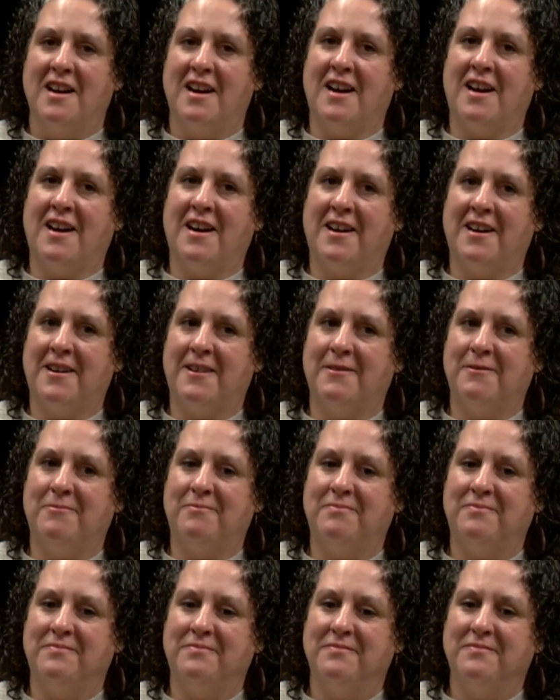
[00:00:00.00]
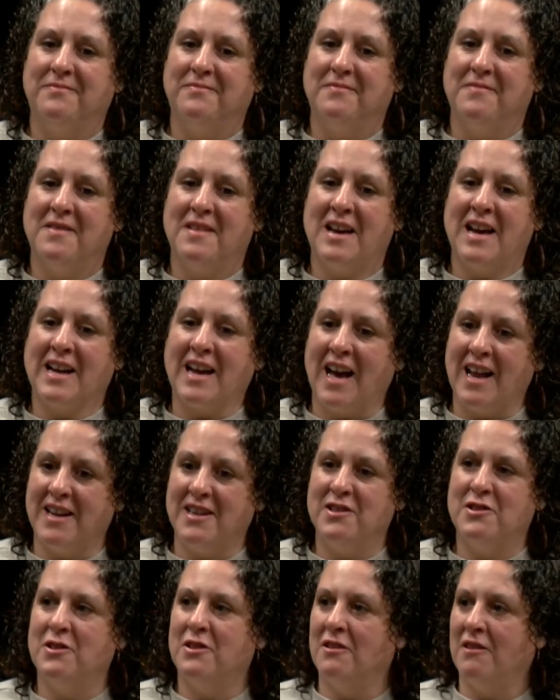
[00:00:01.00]
I got
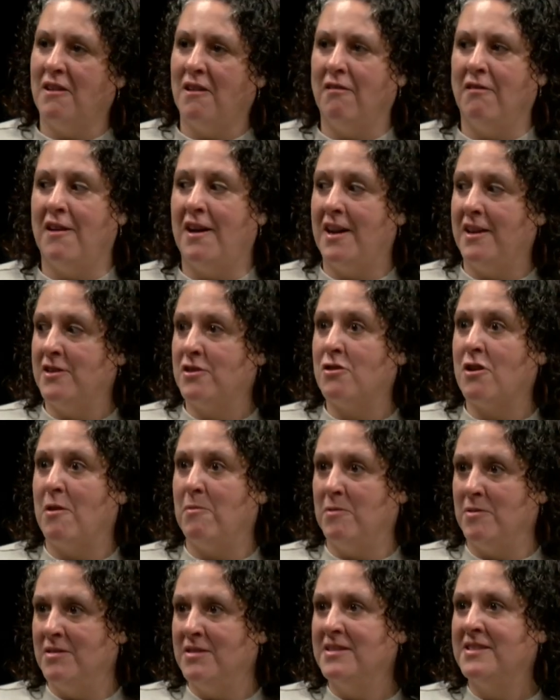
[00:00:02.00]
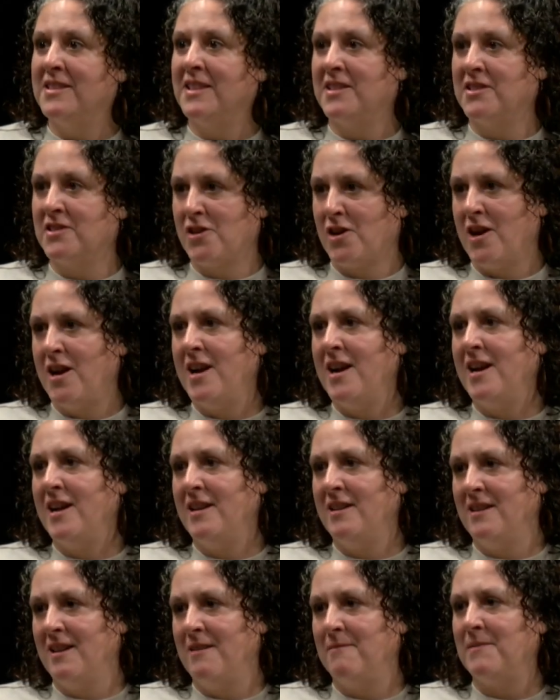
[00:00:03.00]
into a lot of trouble in 6th
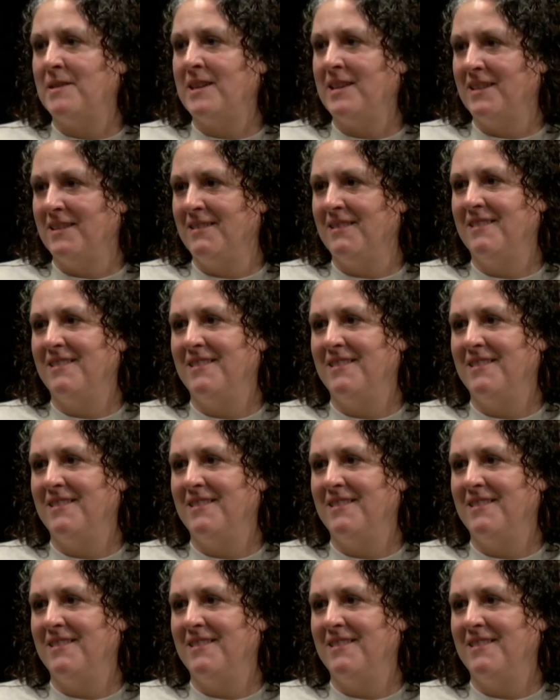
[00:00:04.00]
grade. I mean,